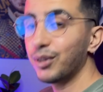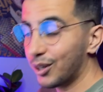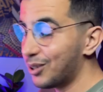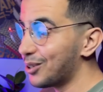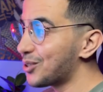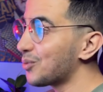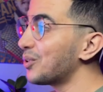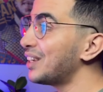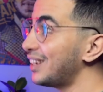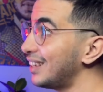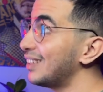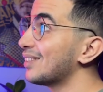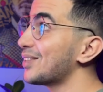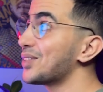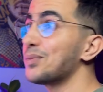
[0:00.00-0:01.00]
because we
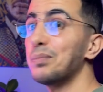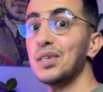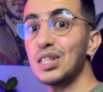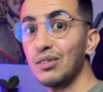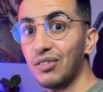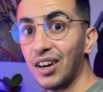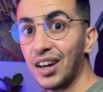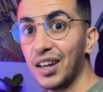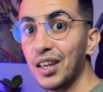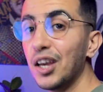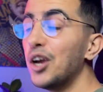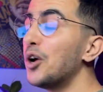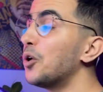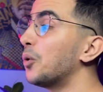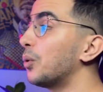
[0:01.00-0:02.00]
need to specify
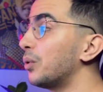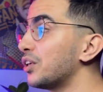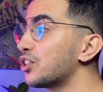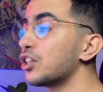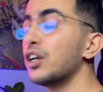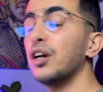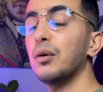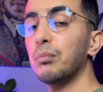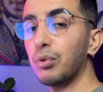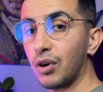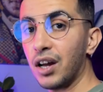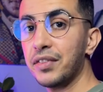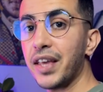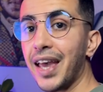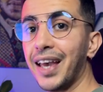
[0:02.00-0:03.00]
which
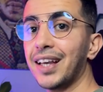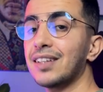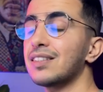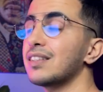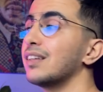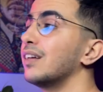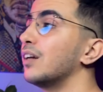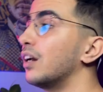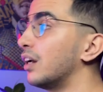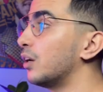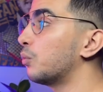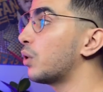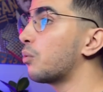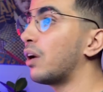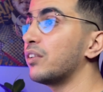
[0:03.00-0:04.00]
products uh,
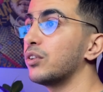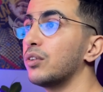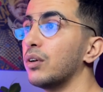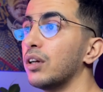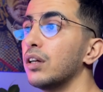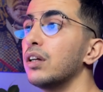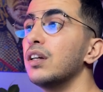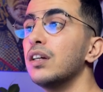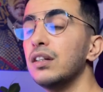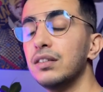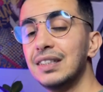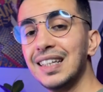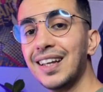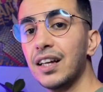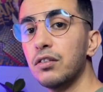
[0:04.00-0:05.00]
we want the
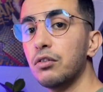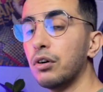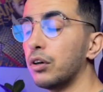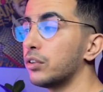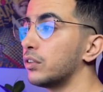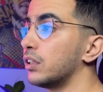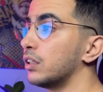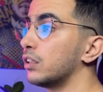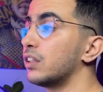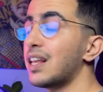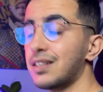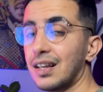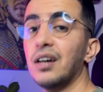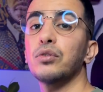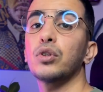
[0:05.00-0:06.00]
ticket or the
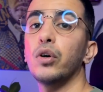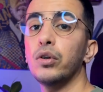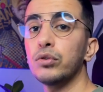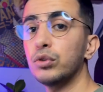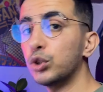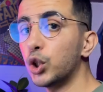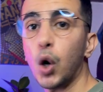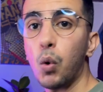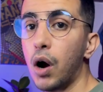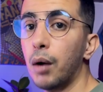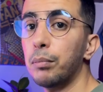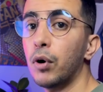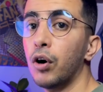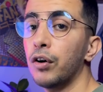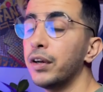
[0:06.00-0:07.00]
discount code to show
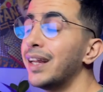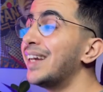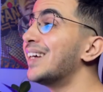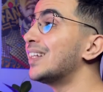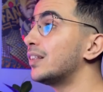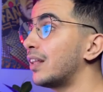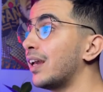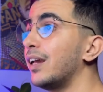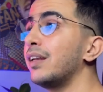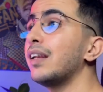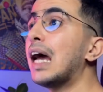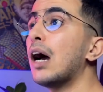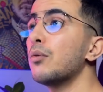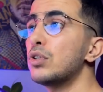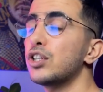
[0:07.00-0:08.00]
up on. Then
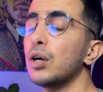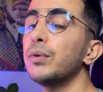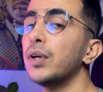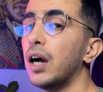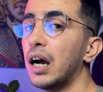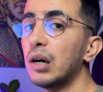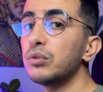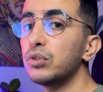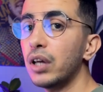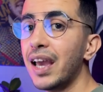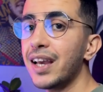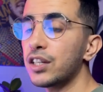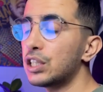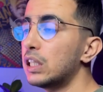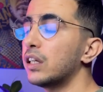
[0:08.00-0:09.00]
I will show you how to
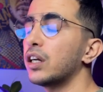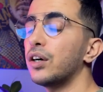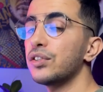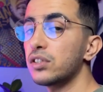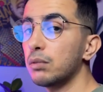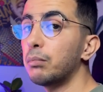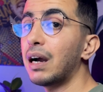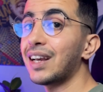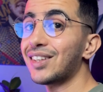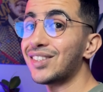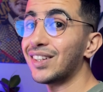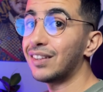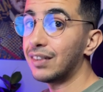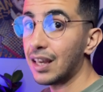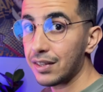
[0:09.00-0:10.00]
actually customize
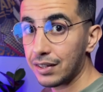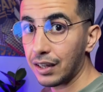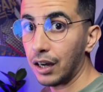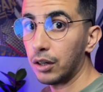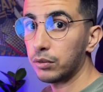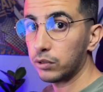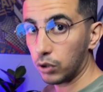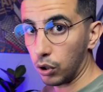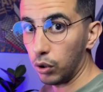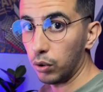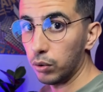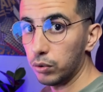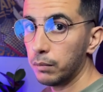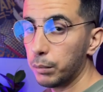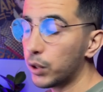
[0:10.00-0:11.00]
the discount
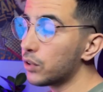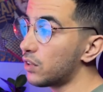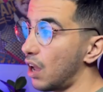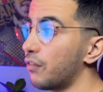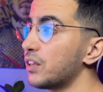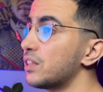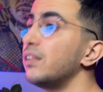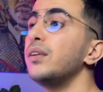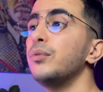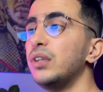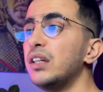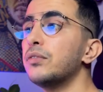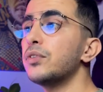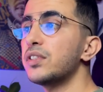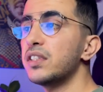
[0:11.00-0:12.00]
code because obviously you
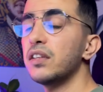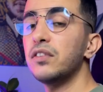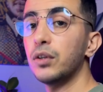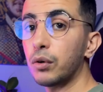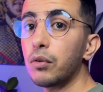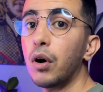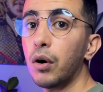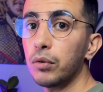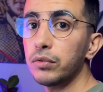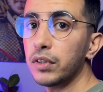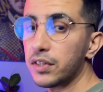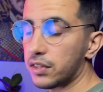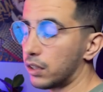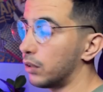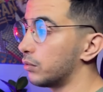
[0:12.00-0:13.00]
need to set your own
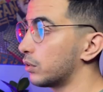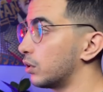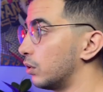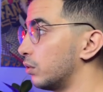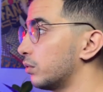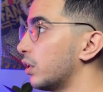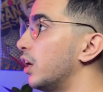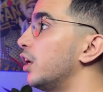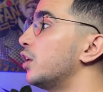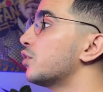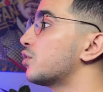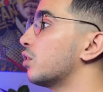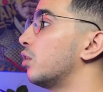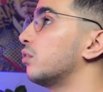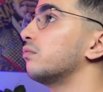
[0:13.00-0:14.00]
discount code.
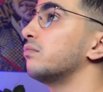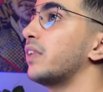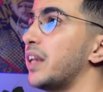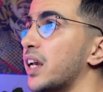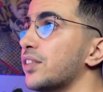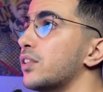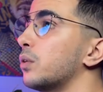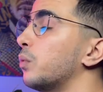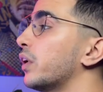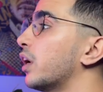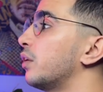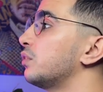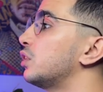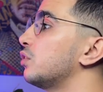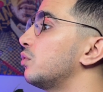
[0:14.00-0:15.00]
So the next thing we're
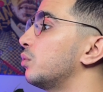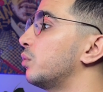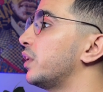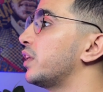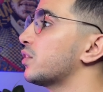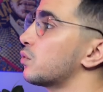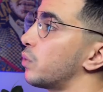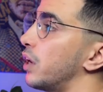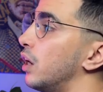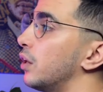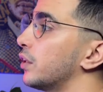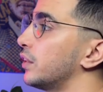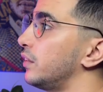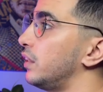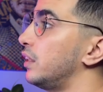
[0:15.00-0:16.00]
going to do is we
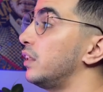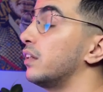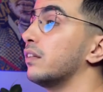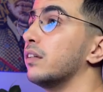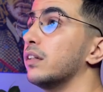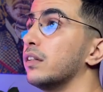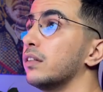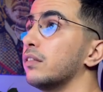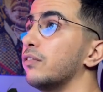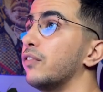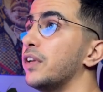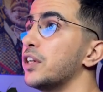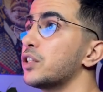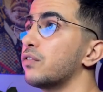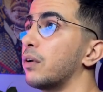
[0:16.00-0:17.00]
already uh,
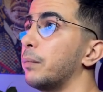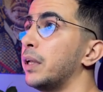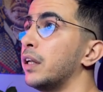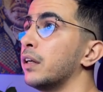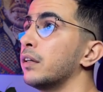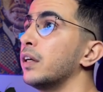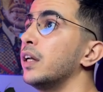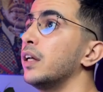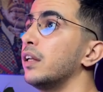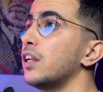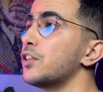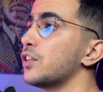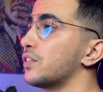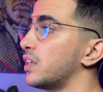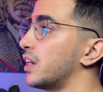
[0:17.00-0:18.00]
finished from here.
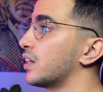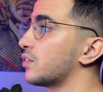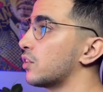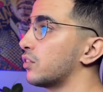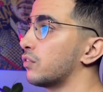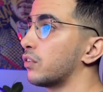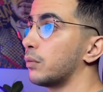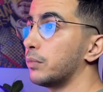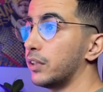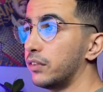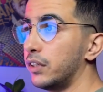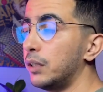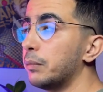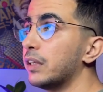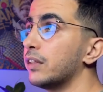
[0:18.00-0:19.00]
Let's just exit from the
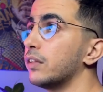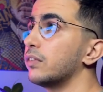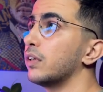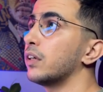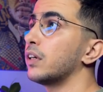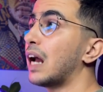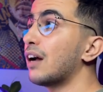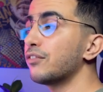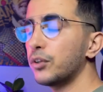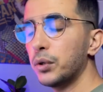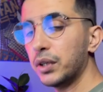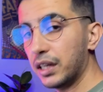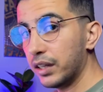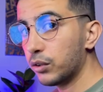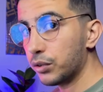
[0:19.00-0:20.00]
theme editor after you
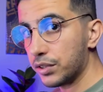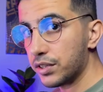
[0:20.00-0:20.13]
click on